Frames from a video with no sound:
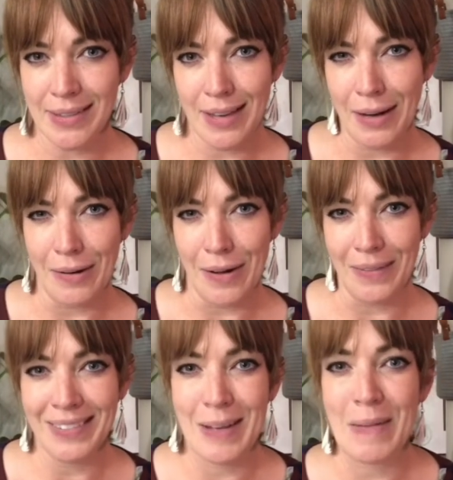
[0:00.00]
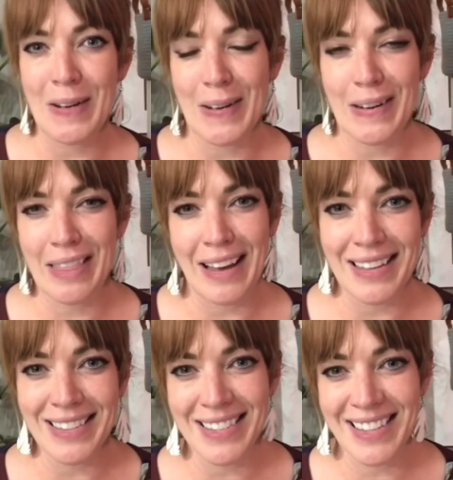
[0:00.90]
I don't know. Let me know your
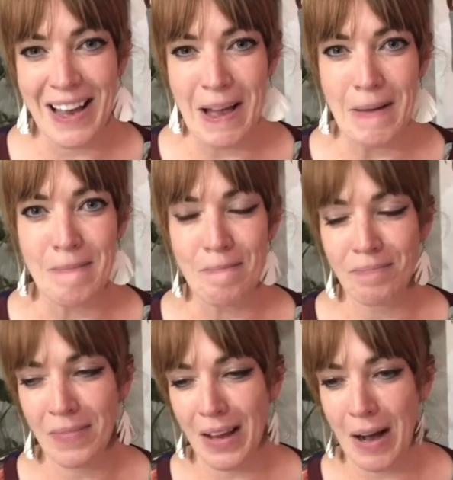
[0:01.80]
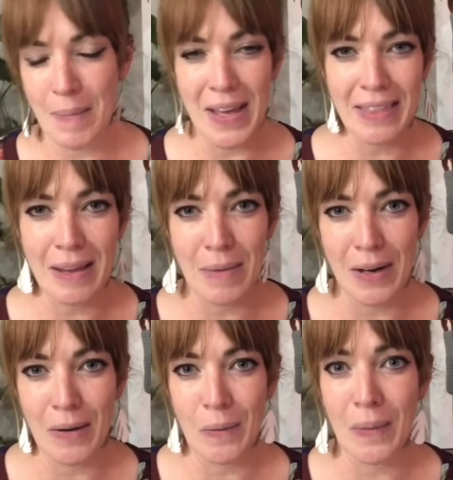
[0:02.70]
thoughts. Comment and let me
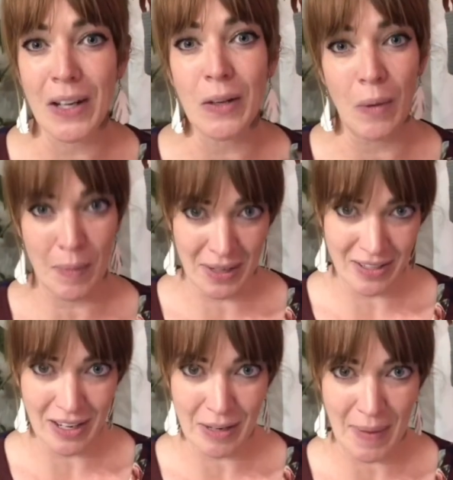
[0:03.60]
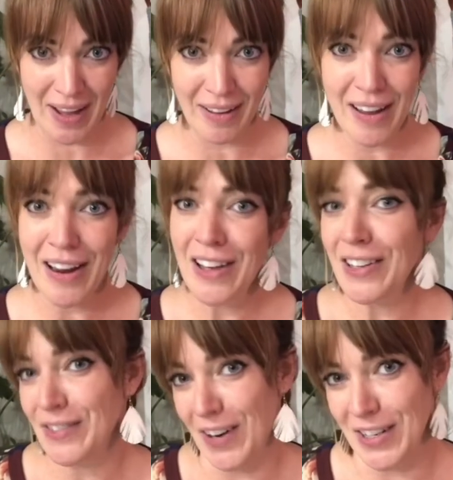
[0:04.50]
know what you want me to talk about
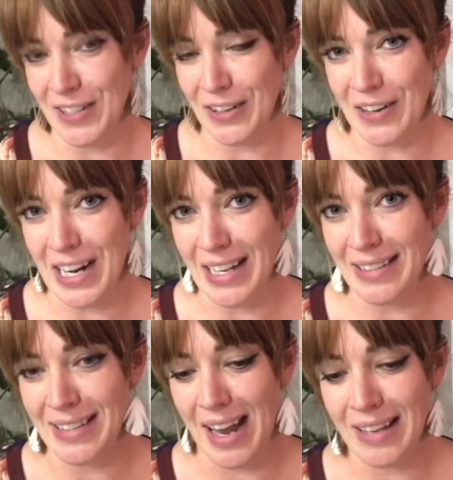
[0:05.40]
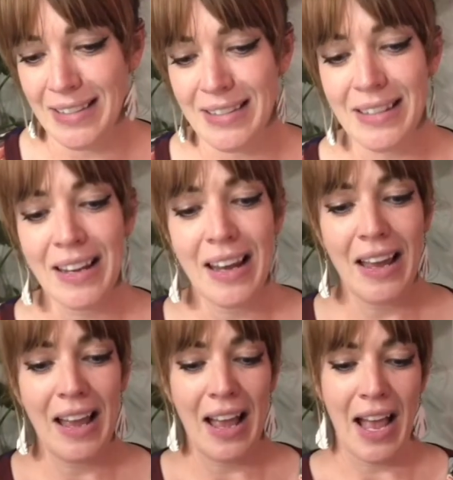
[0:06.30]
as far as ingredients next.
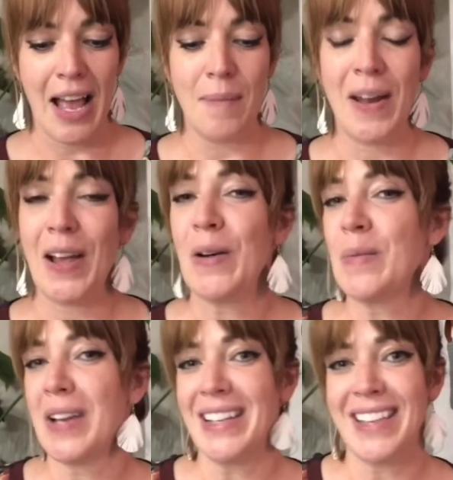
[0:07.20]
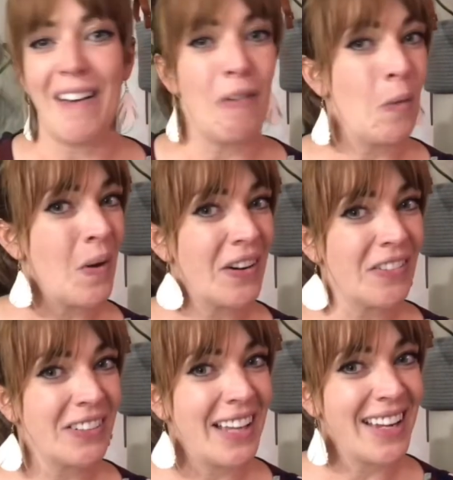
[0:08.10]
And I hope you guys have a
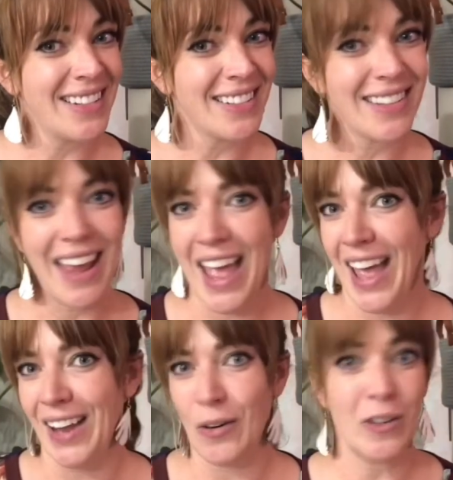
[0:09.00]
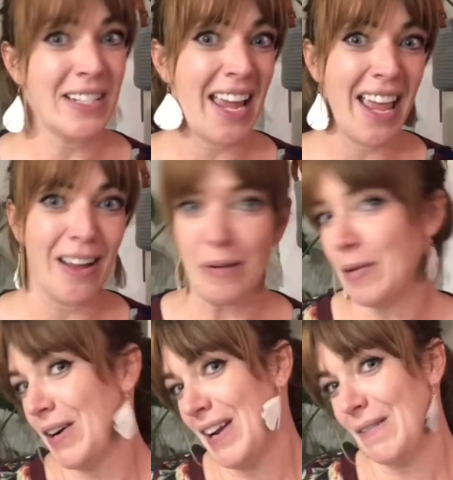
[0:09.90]
wonderful night or day or
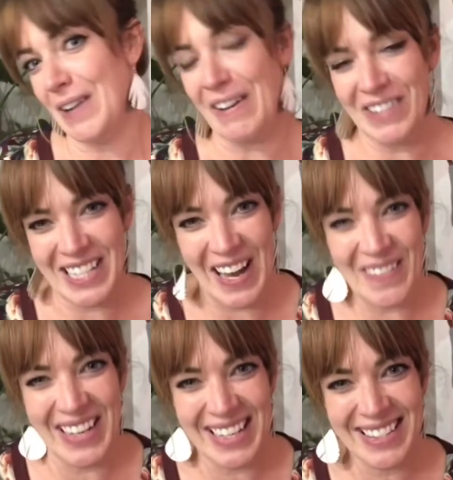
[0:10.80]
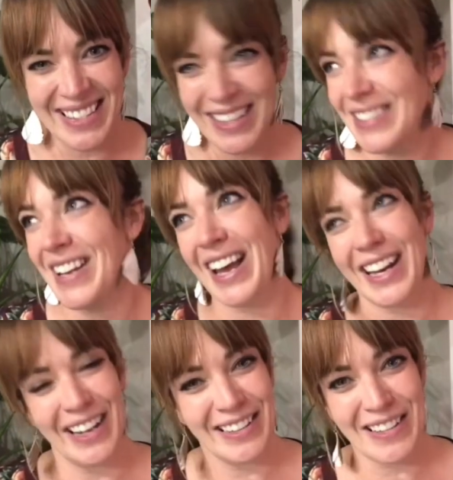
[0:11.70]
morning, whatever time it is. It's night
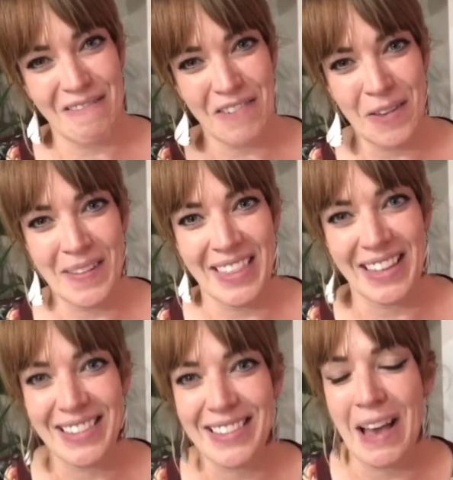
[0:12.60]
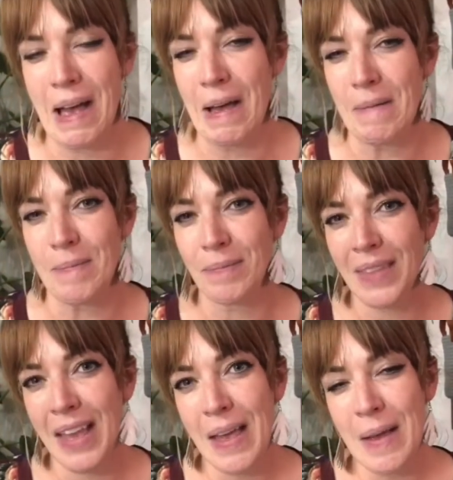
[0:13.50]
here as I'm filming this.
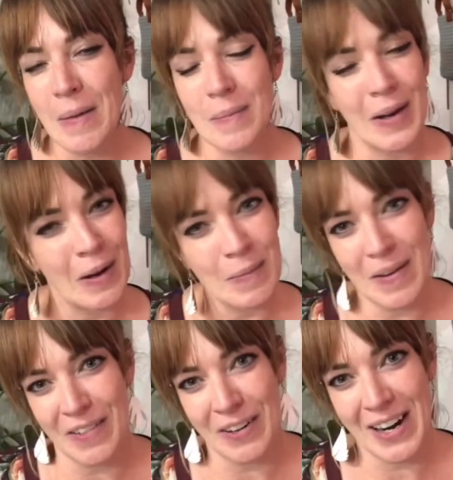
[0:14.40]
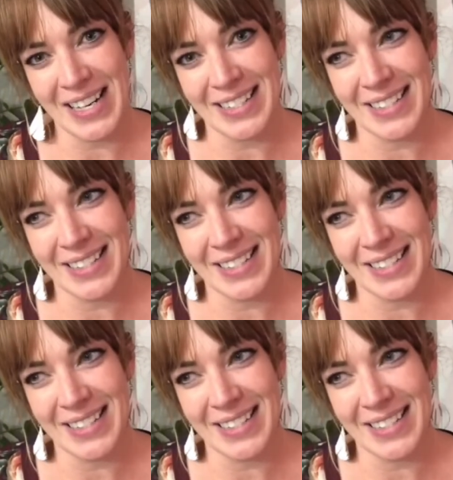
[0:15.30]
But I hope you have a great